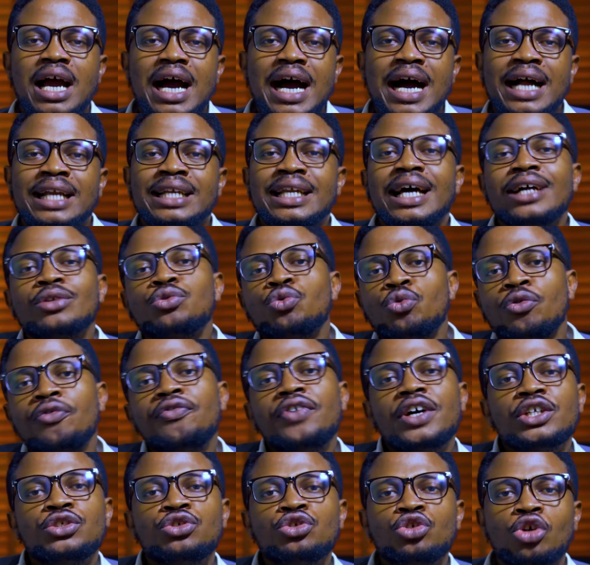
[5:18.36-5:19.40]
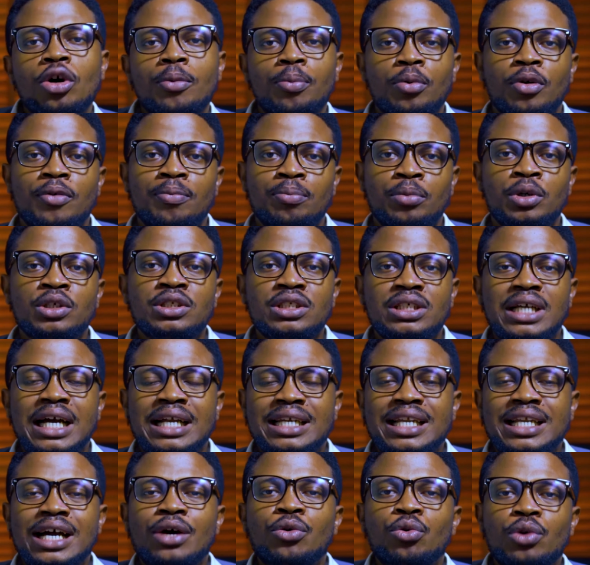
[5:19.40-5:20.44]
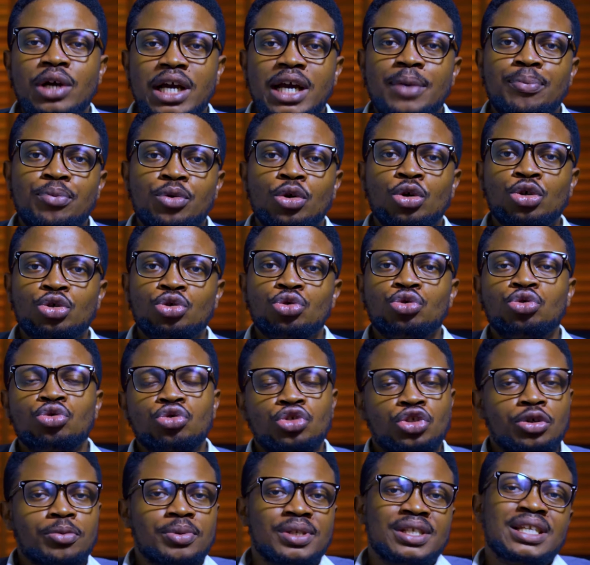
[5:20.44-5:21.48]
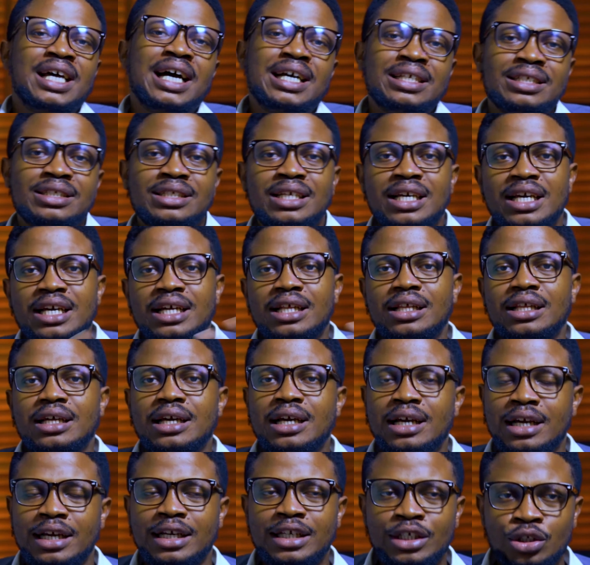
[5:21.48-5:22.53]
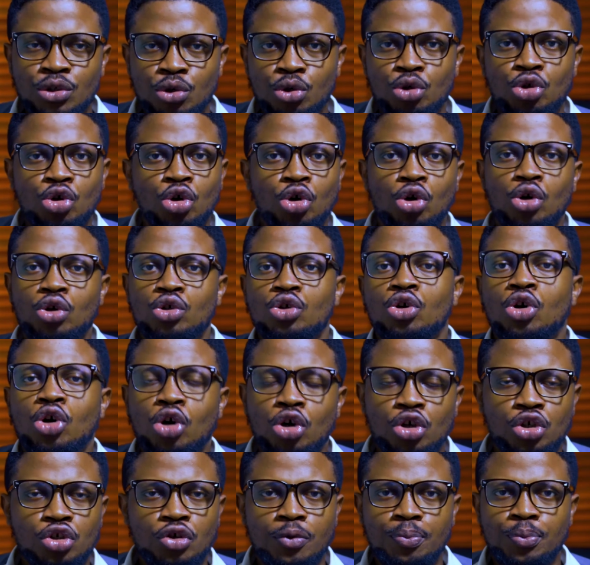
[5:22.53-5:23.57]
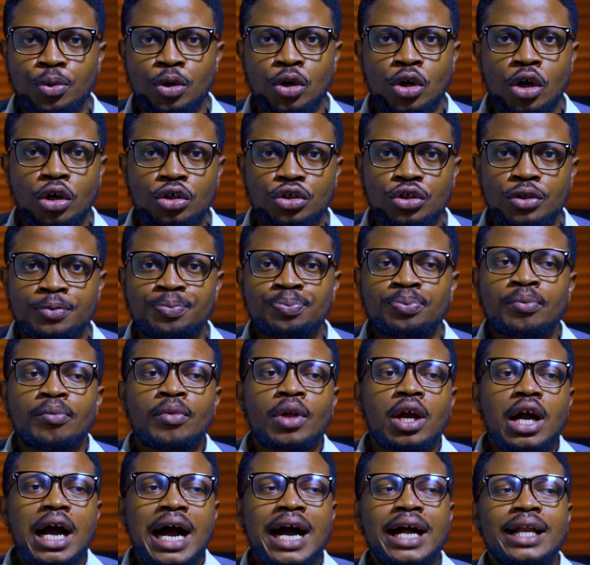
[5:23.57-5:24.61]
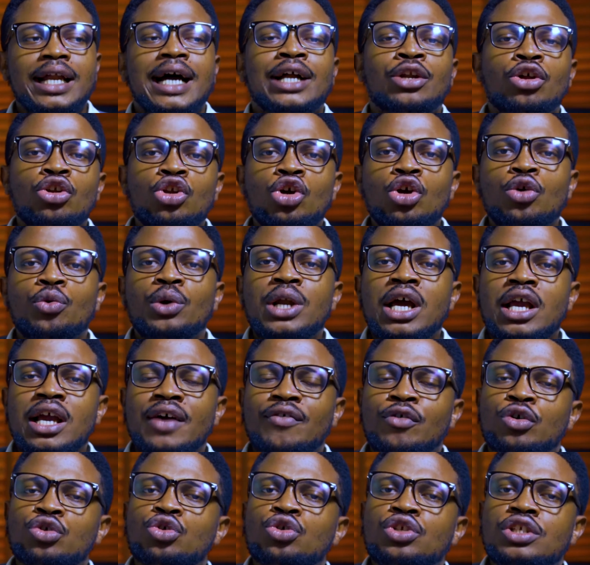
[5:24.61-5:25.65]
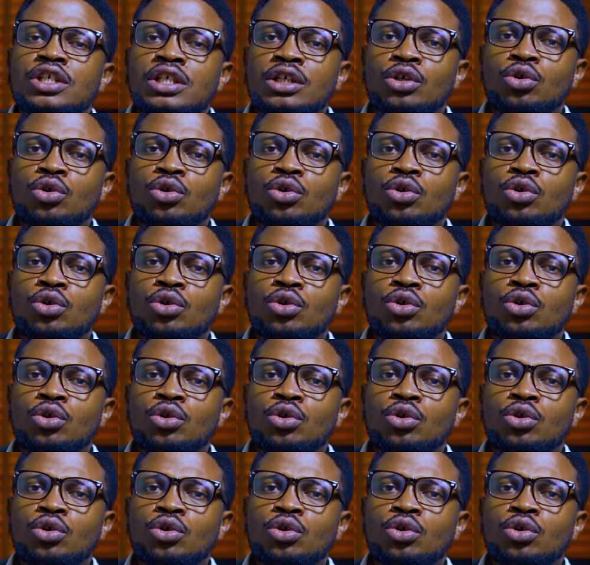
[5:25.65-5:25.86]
and that will fetch you a couple of money, and that will help you also to subsidize your cost of production. I don't know whether you have also seen